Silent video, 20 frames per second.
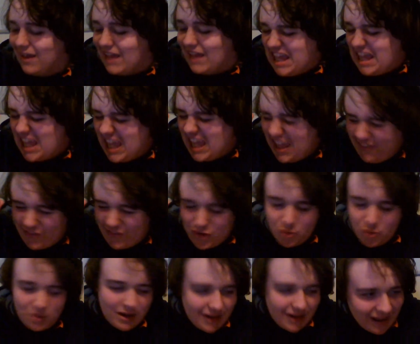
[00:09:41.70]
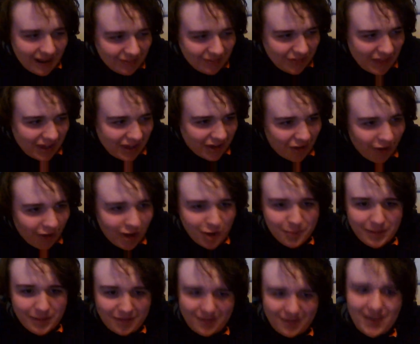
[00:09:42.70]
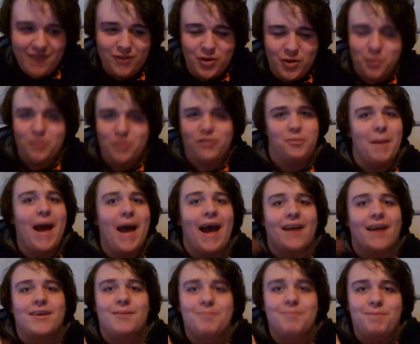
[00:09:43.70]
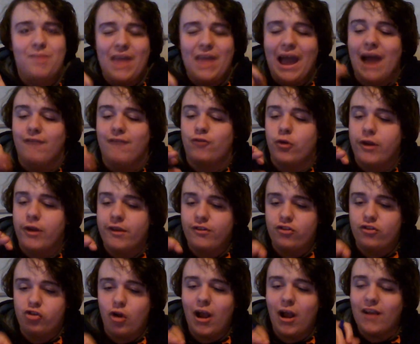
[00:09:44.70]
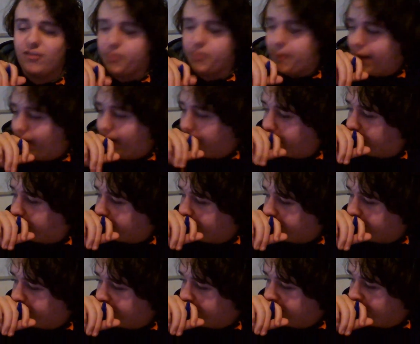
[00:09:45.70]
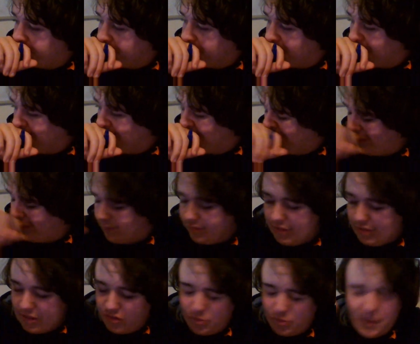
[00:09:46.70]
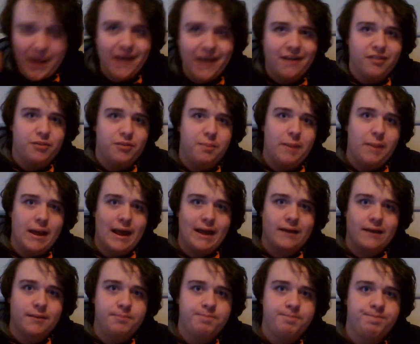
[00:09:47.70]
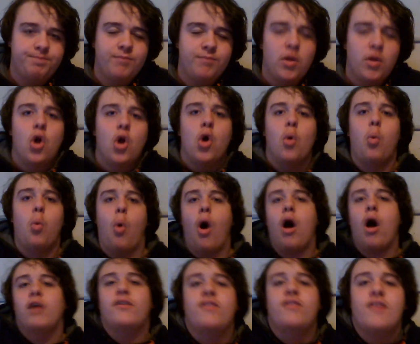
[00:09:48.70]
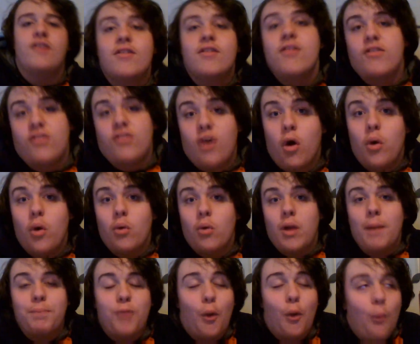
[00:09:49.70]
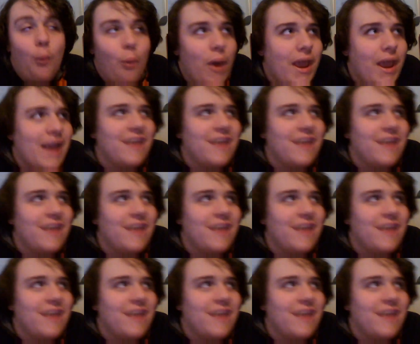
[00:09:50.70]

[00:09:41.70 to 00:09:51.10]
if you did not think Connor McDavid was back after his dry spell, this man is back. Walks in the zone, up the wing,